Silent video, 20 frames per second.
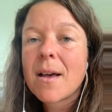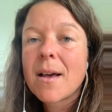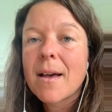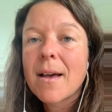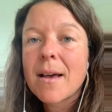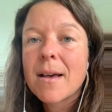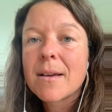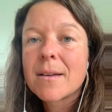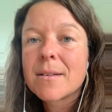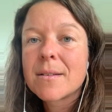
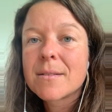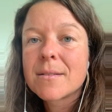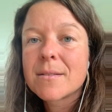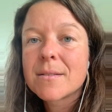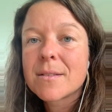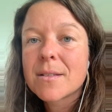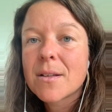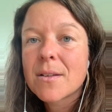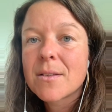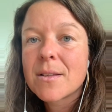
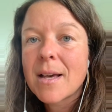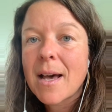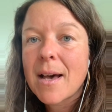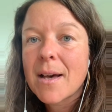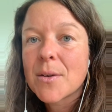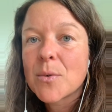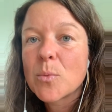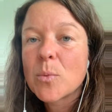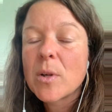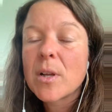and that
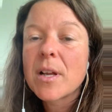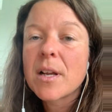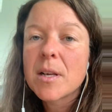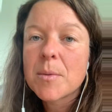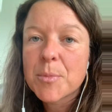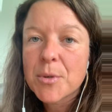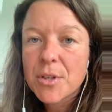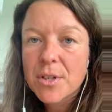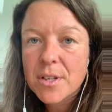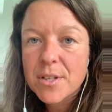will help
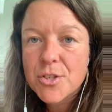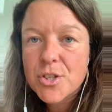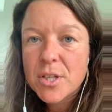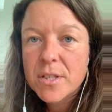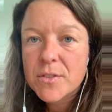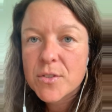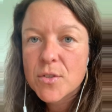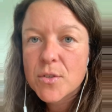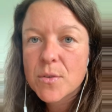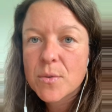your
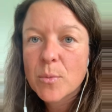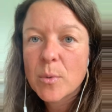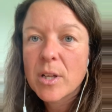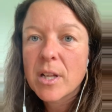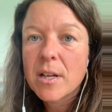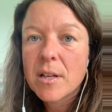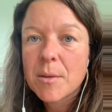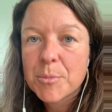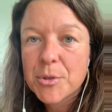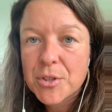digestion, will
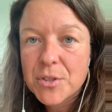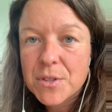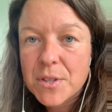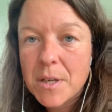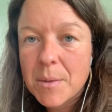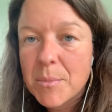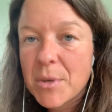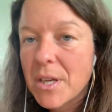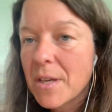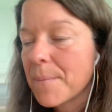help your
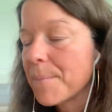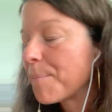tummy.